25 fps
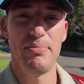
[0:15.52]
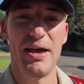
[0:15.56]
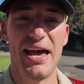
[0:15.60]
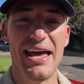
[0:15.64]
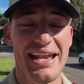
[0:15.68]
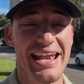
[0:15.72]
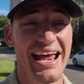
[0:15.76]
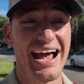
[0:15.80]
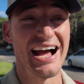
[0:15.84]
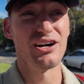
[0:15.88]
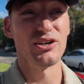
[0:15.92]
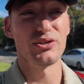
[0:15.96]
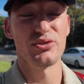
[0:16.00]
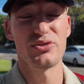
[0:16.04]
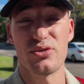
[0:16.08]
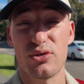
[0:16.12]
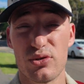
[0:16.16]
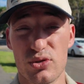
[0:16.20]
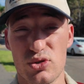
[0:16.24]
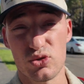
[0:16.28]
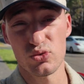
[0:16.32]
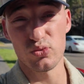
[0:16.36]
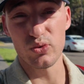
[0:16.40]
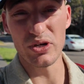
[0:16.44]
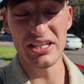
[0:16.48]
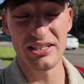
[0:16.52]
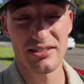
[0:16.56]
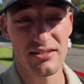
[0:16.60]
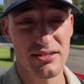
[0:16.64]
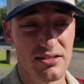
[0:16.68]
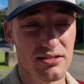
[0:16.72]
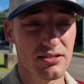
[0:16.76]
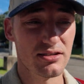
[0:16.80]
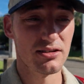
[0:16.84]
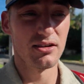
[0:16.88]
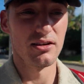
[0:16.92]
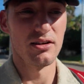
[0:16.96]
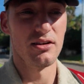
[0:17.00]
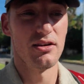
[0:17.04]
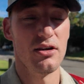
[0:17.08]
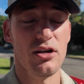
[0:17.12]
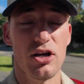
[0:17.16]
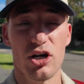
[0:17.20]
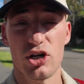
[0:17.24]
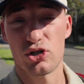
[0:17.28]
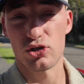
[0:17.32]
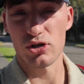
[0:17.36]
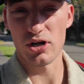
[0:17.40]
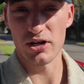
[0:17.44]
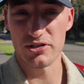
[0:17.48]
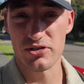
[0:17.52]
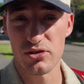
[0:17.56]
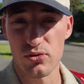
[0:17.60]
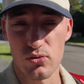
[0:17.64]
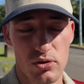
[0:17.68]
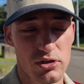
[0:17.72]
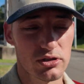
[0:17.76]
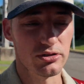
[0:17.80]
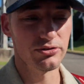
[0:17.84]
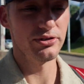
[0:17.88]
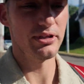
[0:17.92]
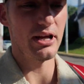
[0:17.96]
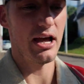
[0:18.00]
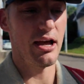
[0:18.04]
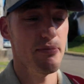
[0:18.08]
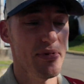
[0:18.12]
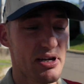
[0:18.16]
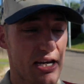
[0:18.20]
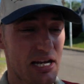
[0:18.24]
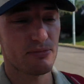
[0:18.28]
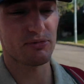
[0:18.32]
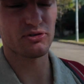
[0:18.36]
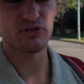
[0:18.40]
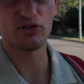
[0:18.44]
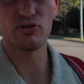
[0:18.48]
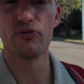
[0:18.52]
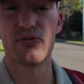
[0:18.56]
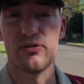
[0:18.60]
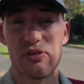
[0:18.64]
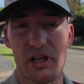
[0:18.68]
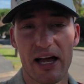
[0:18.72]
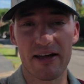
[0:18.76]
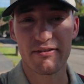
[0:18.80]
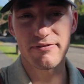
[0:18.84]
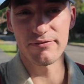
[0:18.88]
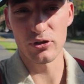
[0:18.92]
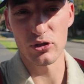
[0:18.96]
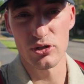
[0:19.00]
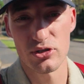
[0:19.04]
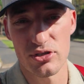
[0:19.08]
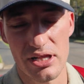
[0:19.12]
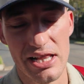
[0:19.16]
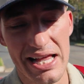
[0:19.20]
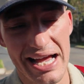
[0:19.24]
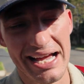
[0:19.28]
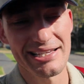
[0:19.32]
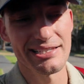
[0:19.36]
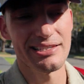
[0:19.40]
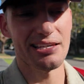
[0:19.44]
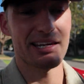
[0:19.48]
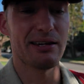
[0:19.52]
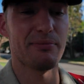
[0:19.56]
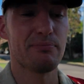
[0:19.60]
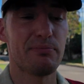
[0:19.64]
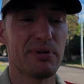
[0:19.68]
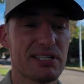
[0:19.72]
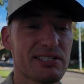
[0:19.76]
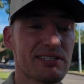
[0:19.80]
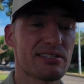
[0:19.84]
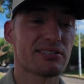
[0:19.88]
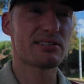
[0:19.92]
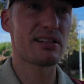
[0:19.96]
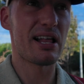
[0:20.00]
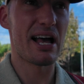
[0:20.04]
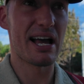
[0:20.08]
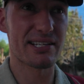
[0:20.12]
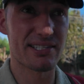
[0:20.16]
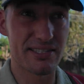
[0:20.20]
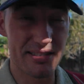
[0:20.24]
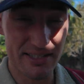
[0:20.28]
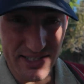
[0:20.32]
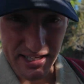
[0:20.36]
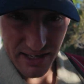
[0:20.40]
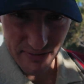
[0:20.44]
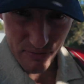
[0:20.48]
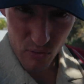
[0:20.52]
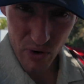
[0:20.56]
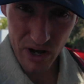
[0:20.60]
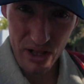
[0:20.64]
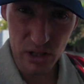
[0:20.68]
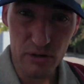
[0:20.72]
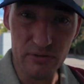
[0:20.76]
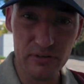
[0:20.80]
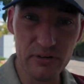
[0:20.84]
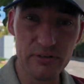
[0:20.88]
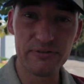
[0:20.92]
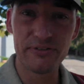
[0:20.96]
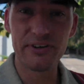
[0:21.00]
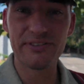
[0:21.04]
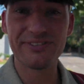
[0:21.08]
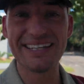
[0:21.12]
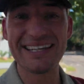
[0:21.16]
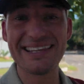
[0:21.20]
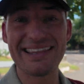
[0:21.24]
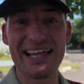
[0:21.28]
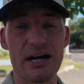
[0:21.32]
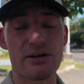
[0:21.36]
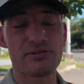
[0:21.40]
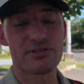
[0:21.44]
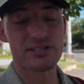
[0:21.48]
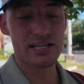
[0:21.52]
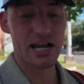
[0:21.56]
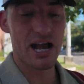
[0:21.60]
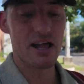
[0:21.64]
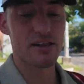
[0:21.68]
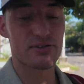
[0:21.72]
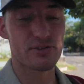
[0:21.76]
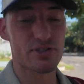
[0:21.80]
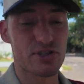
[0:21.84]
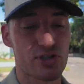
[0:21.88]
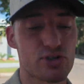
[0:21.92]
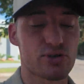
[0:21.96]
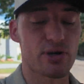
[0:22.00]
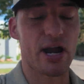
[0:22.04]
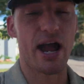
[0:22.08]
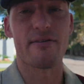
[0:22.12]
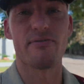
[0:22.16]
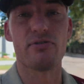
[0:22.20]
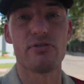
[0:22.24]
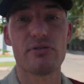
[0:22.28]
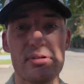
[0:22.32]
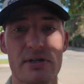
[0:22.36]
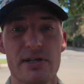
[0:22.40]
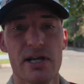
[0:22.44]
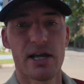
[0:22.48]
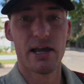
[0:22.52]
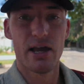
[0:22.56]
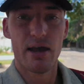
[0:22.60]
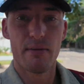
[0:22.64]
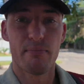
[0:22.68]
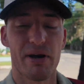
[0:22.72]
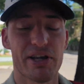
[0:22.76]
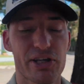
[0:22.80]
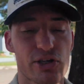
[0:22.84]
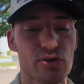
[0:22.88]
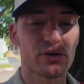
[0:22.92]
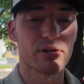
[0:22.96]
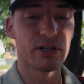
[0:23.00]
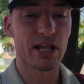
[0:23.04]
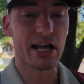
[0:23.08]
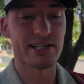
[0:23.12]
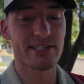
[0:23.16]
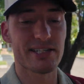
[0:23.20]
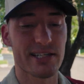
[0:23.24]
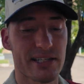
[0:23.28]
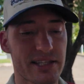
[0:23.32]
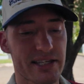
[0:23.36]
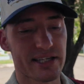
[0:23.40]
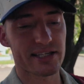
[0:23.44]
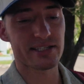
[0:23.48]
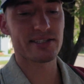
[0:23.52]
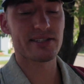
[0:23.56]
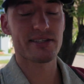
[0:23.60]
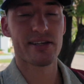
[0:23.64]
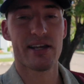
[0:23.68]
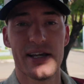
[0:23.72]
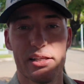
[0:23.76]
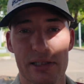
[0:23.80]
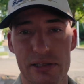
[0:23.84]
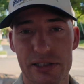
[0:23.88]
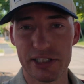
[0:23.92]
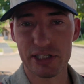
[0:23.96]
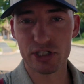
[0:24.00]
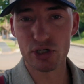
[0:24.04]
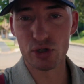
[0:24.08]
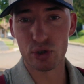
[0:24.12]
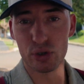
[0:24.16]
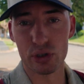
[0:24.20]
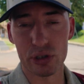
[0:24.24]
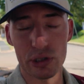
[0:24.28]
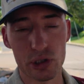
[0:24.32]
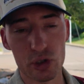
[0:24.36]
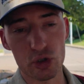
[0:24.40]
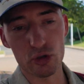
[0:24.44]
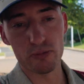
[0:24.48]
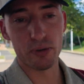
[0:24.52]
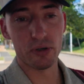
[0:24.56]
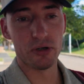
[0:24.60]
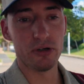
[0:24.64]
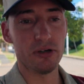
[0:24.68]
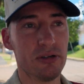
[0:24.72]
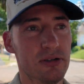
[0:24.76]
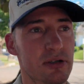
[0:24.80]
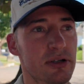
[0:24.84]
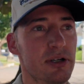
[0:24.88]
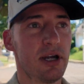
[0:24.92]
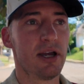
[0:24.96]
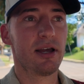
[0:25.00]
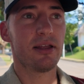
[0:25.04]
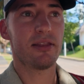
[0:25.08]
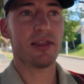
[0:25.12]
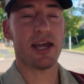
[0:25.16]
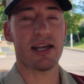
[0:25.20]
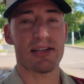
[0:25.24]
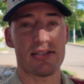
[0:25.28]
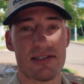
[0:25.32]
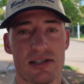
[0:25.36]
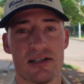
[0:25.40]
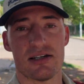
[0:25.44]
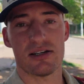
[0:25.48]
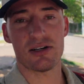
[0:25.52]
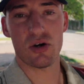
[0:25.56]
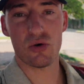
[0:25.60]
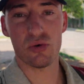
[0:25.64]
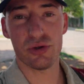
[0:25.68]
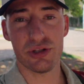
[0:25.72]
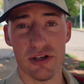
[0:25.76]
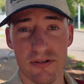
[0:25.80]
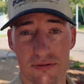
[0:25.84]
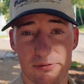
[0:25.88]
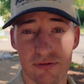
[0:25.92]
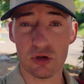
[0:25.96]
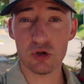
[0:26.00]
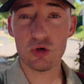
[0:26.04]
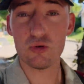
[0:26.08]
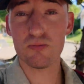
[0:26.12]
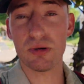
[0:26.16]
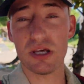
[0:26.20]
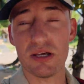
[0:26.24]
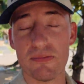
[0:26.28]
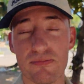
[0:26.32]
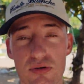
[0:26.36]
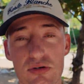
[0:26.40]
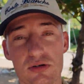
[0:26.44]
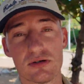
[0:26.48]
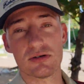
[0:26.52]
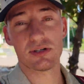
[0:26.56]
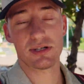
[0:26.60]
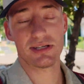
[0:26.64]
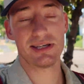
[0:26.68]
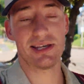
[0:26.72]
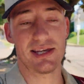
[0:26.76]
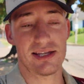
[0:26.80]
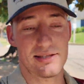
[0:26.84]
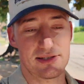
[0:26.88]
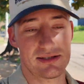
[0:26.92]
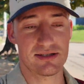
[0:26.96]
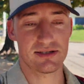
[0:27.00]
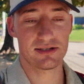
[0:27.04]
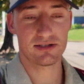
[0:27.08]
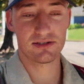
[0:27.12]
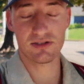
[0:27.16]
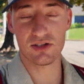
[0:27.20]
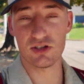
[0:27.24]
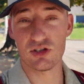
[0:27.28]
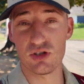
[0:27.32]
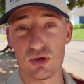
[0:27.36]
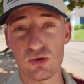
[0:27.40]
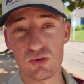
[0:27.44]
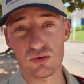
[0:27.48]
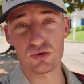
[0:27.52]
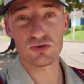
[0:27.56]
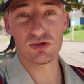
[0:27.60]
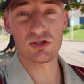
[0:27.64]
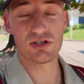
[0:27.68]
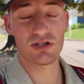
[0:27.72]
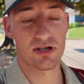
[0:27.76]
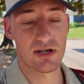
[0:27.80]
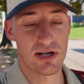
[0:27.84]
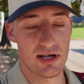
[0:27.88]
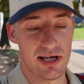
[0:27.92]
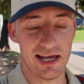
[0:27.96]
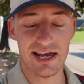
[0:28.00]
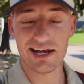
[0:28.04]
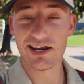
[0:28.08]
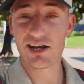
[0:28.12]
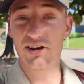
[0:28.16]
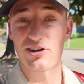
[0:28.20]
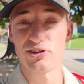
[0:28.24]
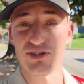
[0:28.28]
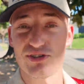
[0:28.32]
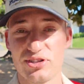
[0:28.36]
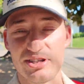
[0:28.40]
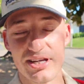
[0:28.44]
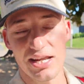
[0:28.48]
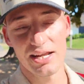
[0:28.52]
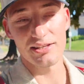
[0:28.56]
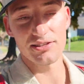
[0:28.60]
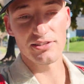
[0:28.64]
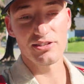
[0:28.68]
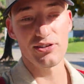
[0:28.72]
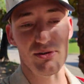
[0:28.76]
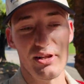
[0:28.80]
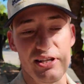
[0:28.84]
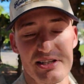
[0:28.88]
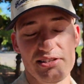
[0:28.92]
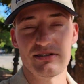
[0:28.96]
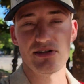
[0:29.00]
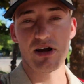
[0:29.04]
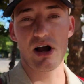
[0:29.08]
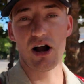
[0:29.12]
penthouse suites across the world. I've been able to fly first class and business class and save well over $50,000 in travel by utilizing this legal loophole that only a few people get to use and understand. So let's